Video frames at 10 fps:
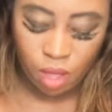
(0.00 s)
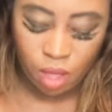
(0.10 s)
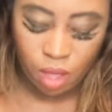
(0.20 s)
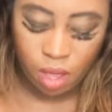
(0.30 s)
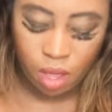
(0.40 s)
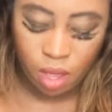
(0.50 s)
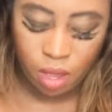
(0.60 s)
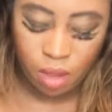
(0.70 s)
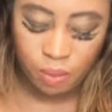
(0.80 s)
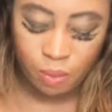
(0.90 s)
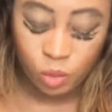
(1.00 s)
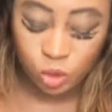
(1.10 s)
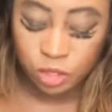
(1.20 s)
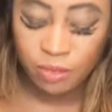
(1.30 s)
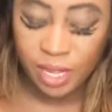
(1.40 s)
which
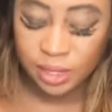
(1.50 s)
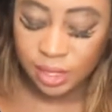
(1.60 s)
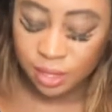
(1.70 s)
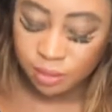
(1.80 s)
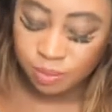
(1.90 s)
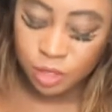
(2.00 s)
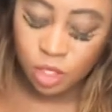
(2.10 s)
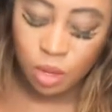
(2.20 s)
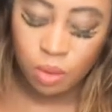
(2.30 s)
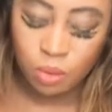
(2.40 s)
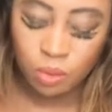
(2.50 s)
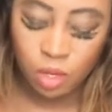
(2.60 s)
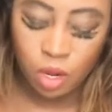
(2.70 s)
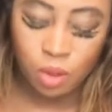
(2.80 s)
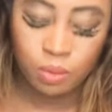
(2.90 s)
was fated. So, you
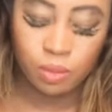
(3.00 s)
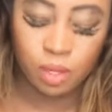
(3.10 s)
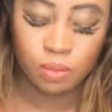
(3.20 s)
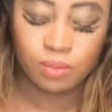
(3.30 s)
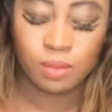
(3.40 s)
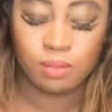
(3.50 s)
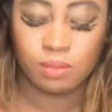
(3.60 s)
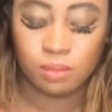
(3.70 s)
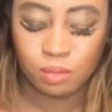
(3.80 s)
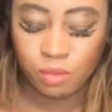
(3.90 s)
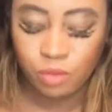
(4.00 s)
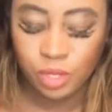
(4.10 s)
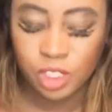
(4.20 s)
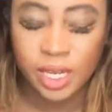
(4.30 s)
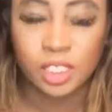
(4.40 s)
know,
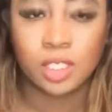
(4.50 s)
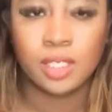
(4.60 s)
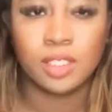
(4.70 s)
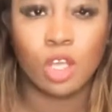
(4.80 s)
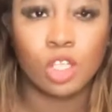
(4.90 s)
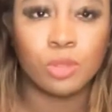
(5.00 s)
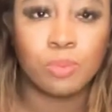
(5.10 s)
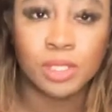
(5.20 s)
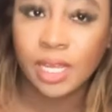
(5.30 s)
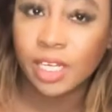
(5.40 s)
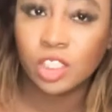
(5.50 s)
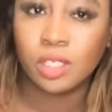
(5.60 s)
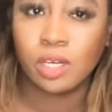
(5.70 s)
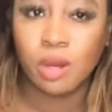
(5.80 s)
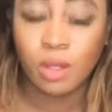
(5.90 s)
rejection is God's
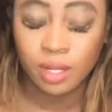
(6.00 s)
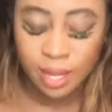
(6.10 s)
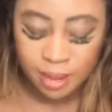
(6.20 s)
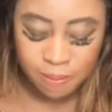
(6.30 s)
protection and all that.